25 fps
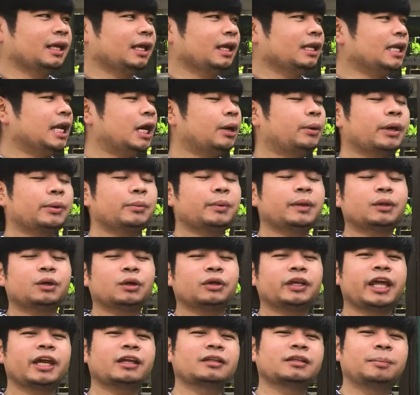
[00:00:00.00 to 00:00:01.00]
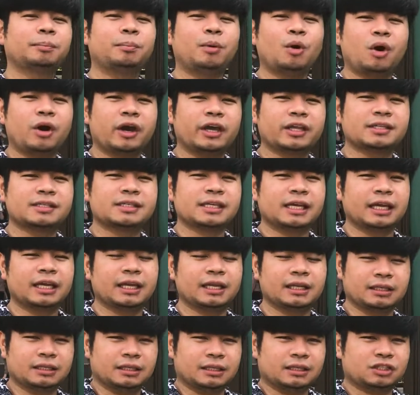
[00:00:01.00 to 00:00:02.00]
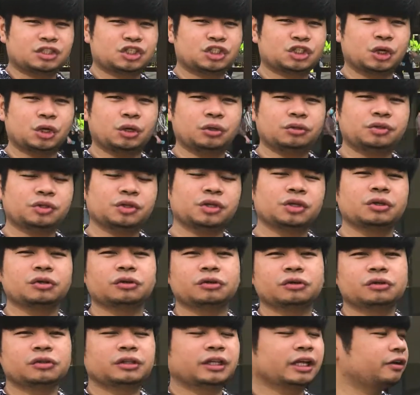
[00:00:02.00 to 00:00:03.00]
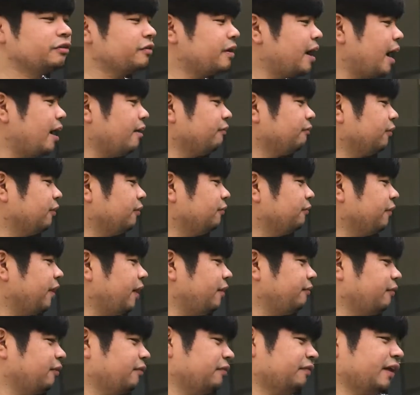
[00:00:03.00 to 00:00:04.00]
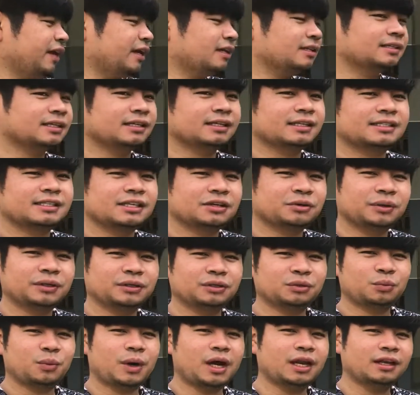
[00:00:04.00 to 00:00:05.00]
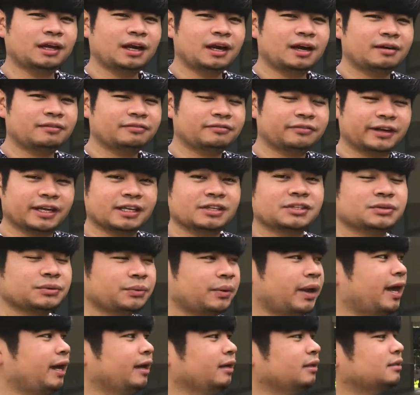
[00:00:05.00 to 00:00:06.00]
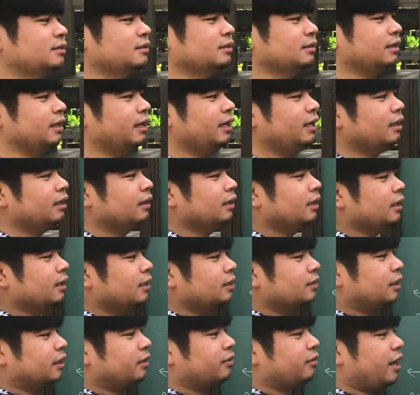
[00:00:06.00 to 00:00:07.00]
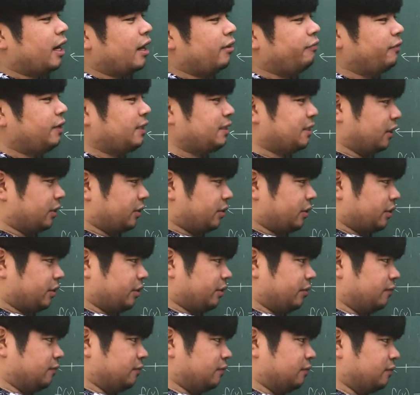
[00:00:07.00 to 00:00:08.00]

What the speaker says: Now I will connect the points and show to you the graph of f of x that is equal to 1/2 raised to x. Okay? The graph is a curve.